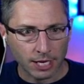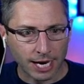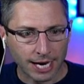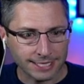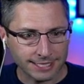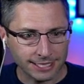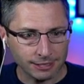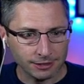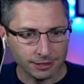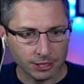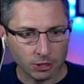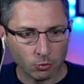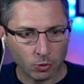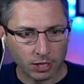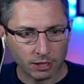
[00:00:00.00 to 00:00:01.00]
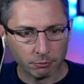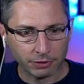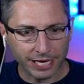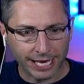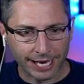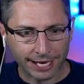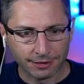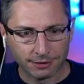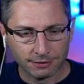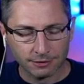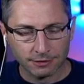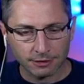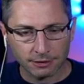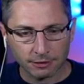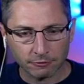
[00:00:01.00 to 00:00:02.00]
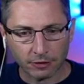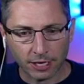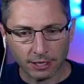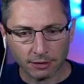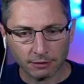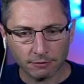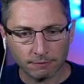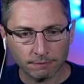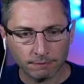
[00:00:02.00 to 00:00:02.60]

Ideally, you want black, right?